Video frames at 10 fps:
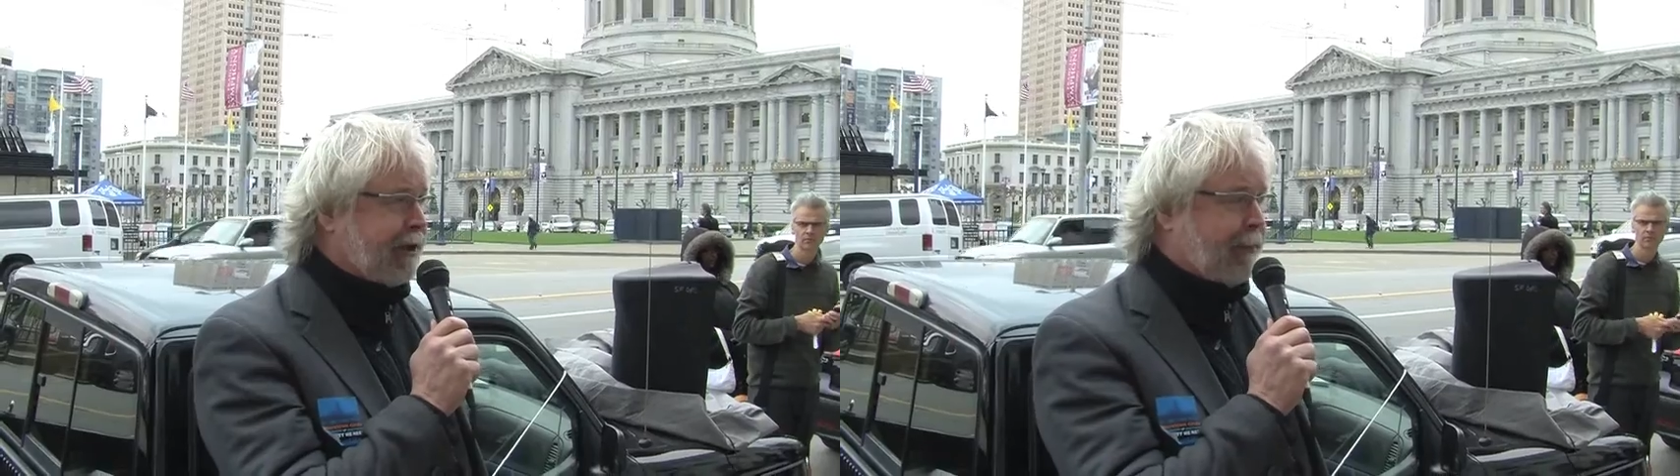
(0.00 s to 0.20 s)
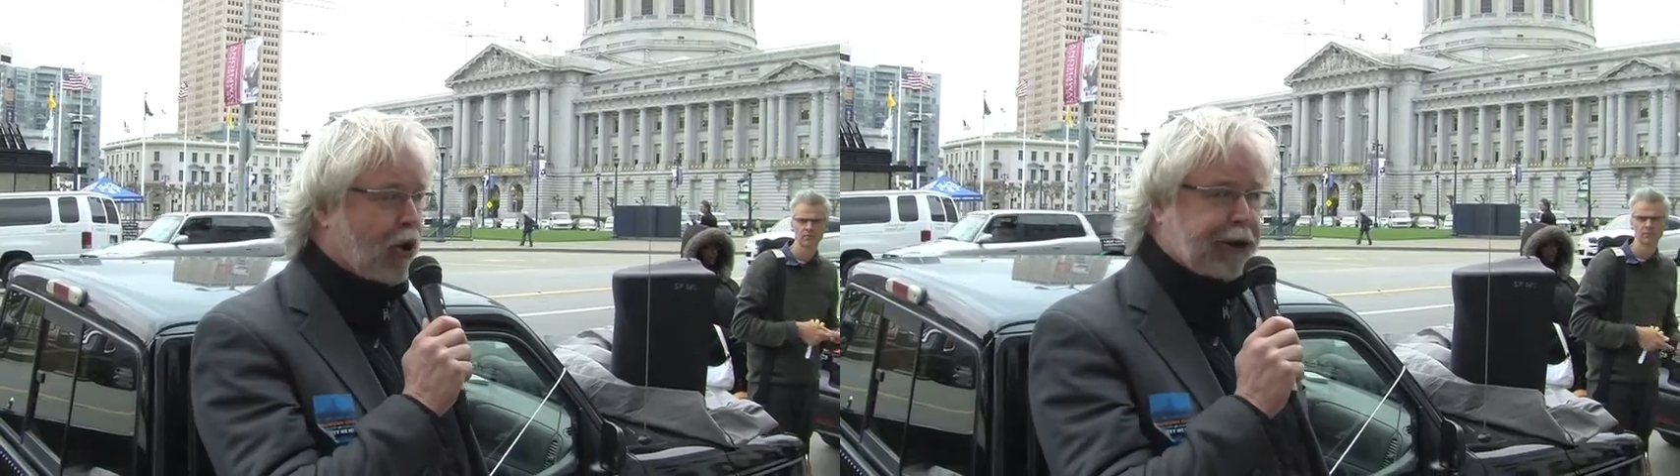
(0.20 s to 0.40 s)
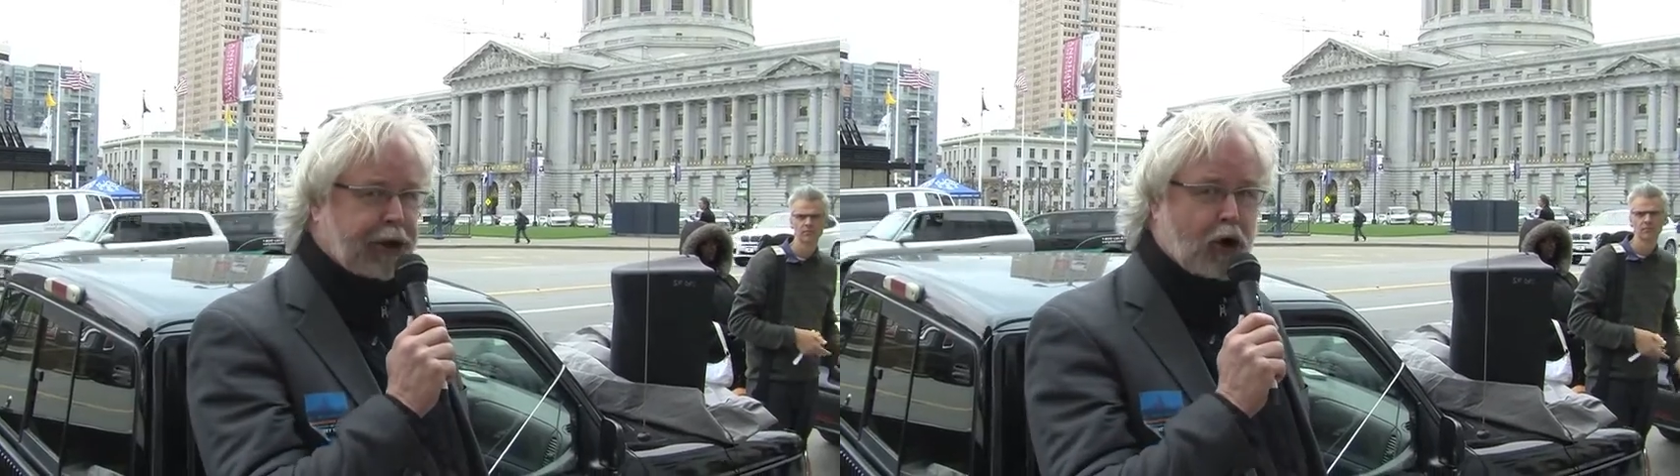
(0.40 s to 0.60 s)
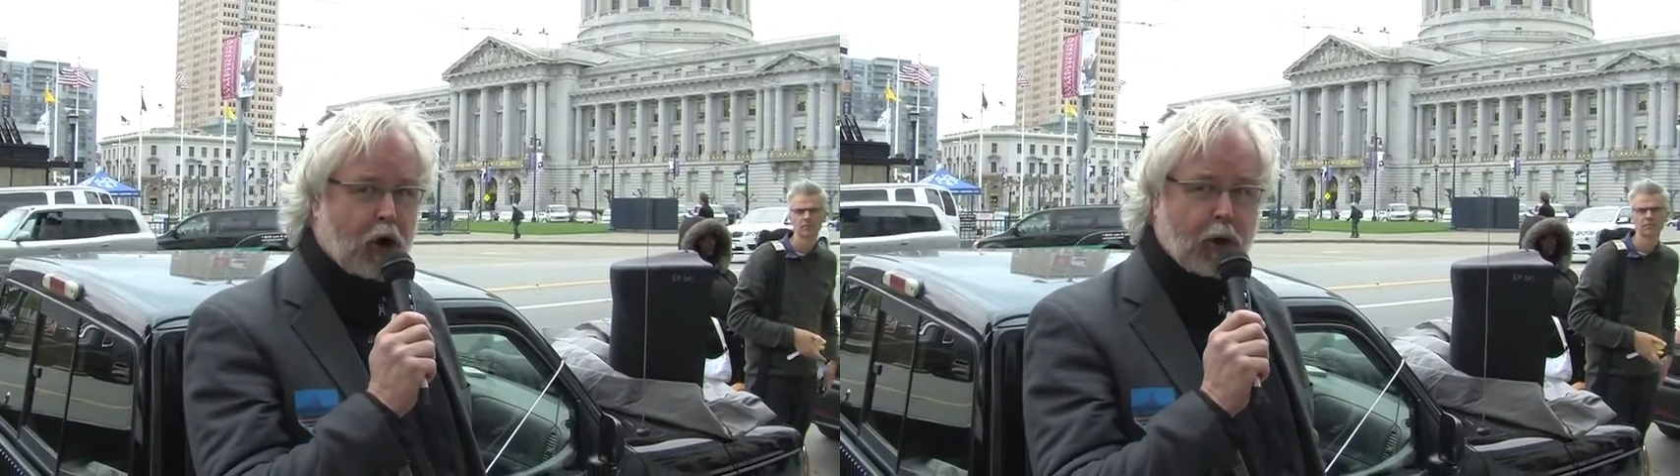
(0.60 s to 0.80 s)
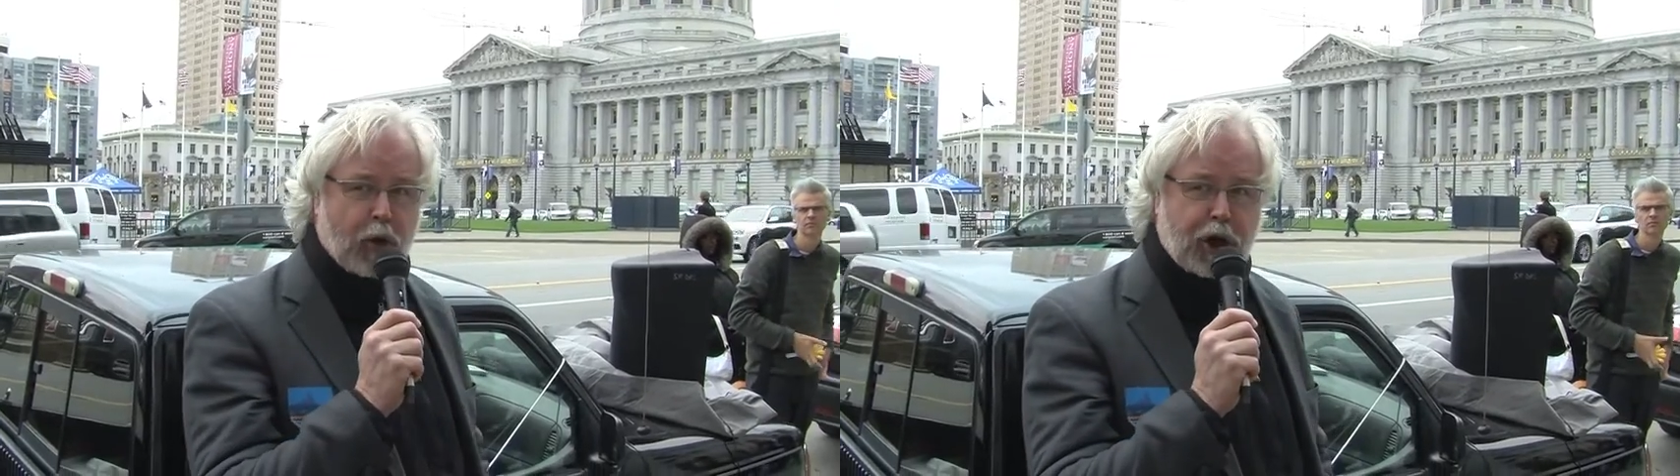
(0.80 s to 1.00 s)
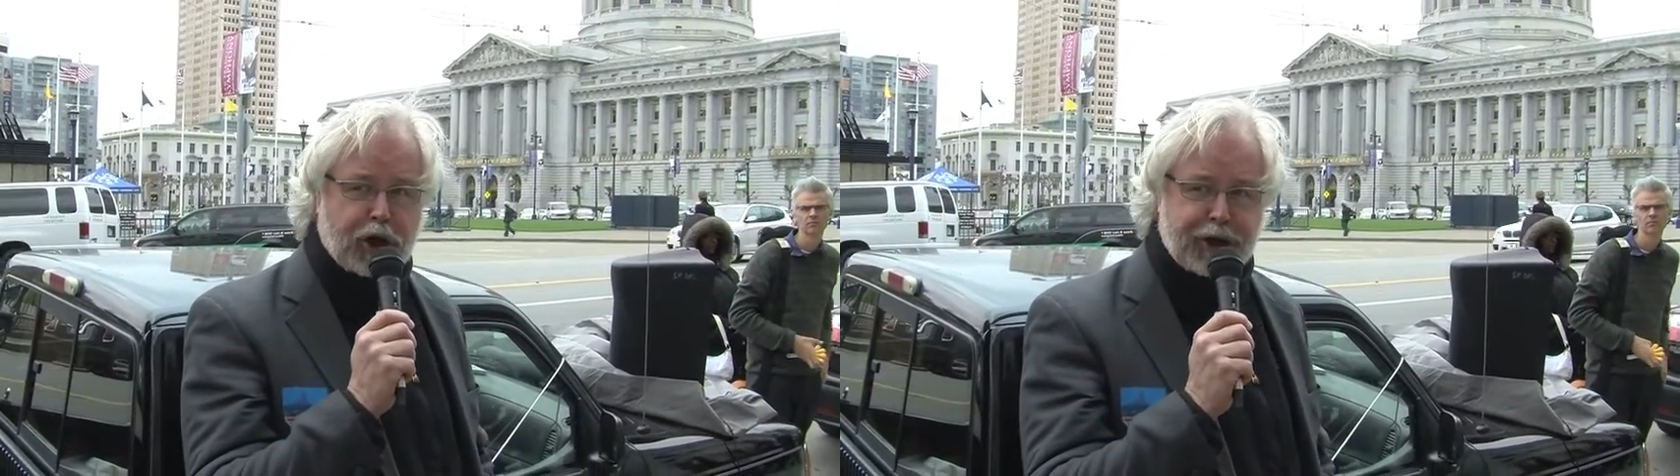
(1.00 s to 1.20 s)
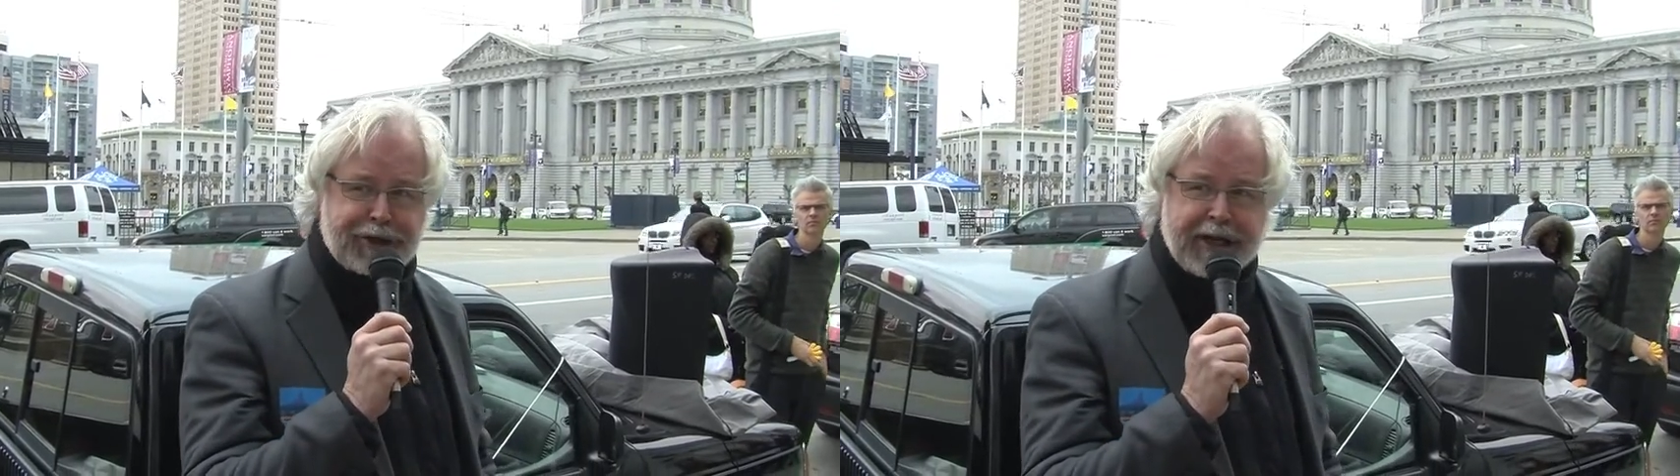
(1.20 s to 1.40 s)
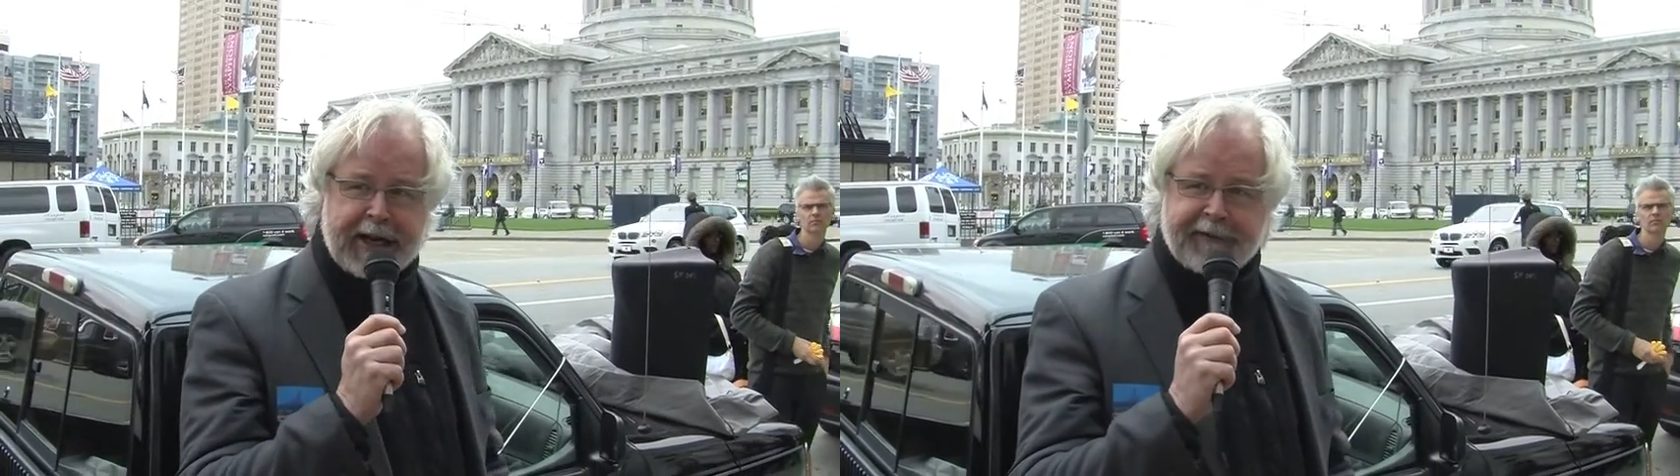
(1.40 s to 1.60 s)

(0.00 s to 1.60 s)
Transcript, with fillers: support the court workers